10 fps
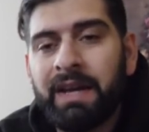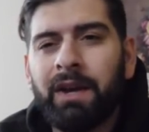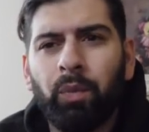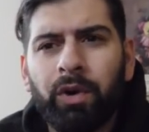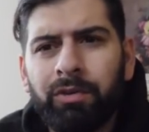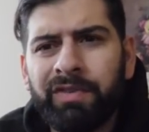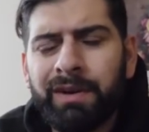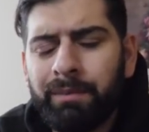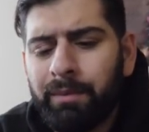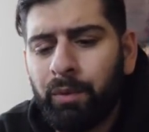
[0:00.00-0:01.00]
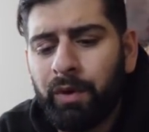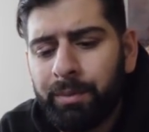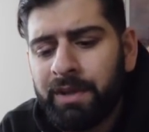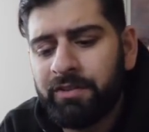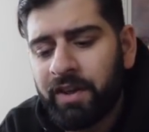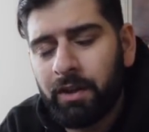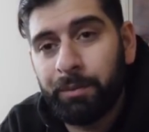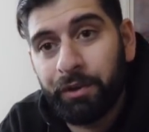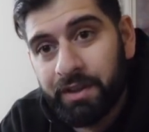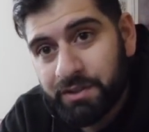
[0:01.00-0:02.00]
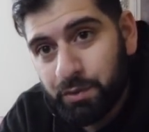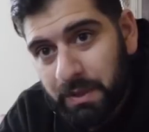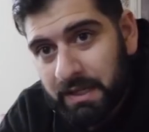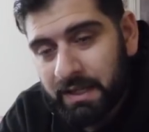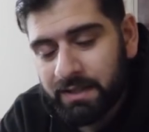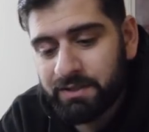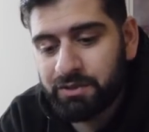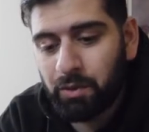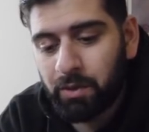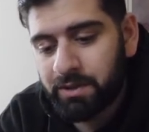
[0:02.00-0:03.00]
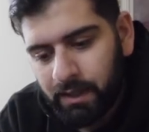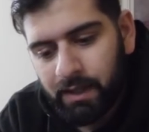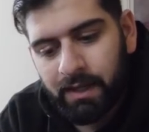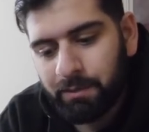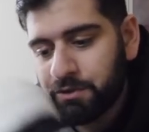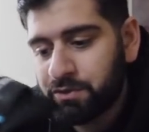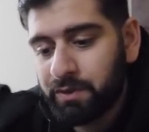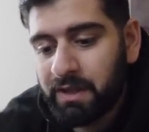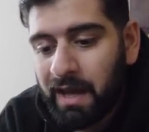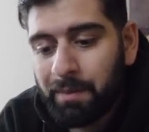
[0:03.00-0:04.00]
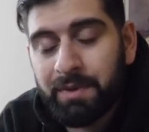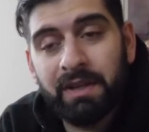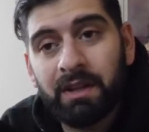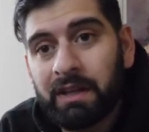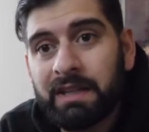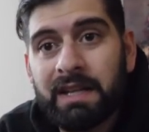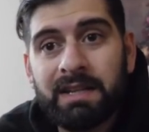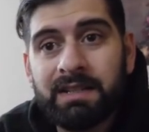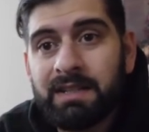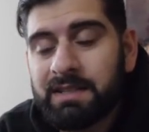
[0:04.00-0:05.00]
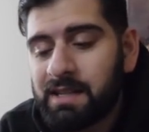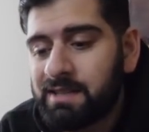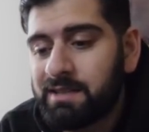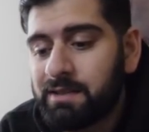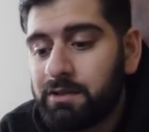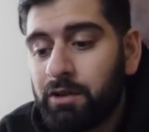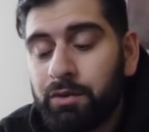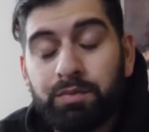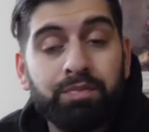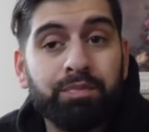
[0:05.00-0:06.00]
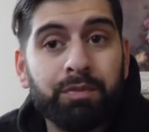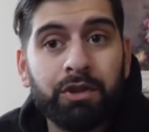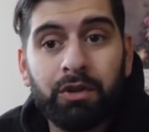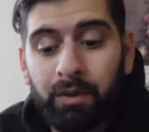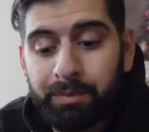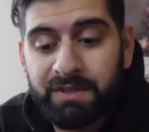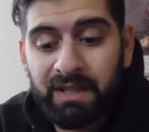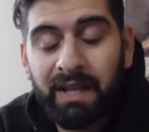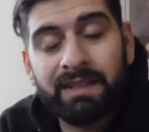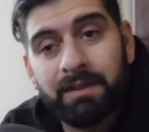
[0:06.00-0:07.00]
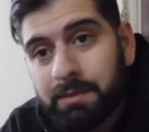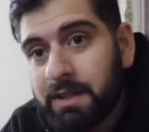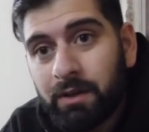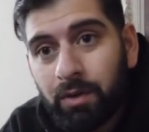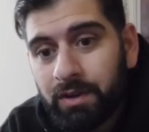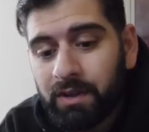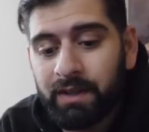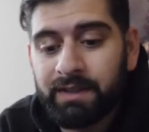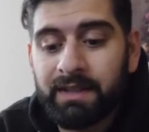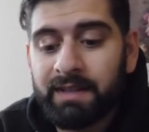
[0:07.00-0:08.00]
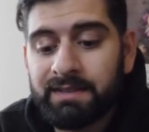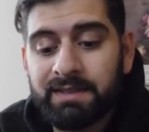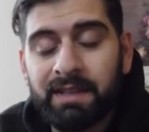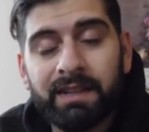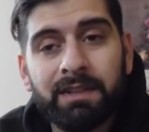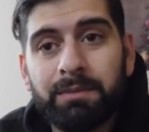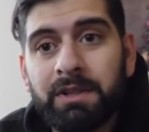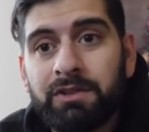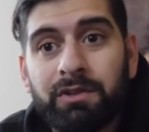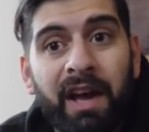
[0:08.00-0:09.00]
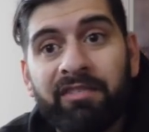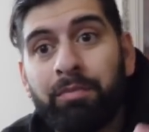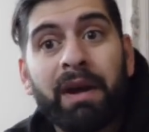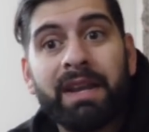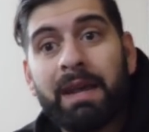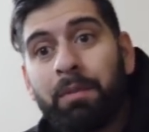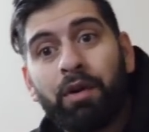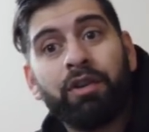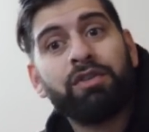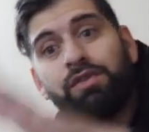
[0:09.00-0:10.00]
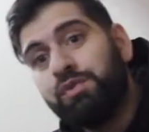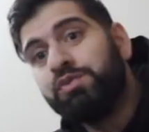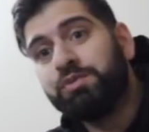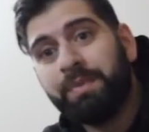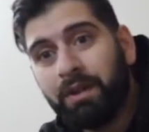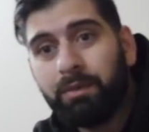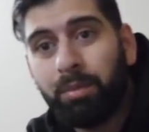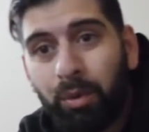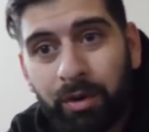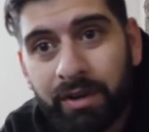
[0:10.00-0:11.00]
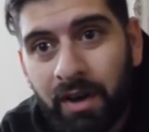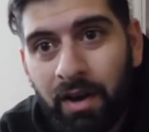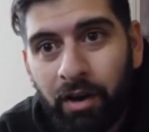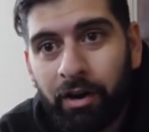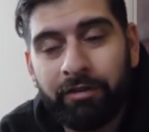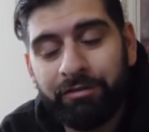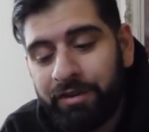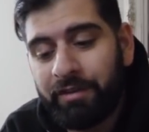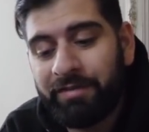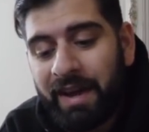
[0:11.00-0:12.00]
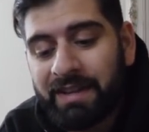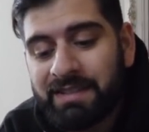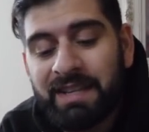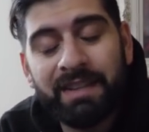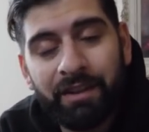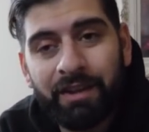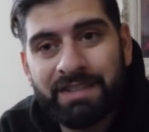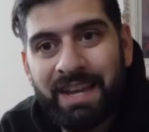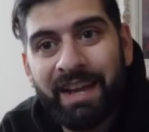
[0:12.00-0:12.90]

It will be, it will be available available this week in stores. And I'm just really happy and lucky that Adidas has, you know, you know, selected me to go to London and selected me to have my name on a huge billboard on Fairfax in Los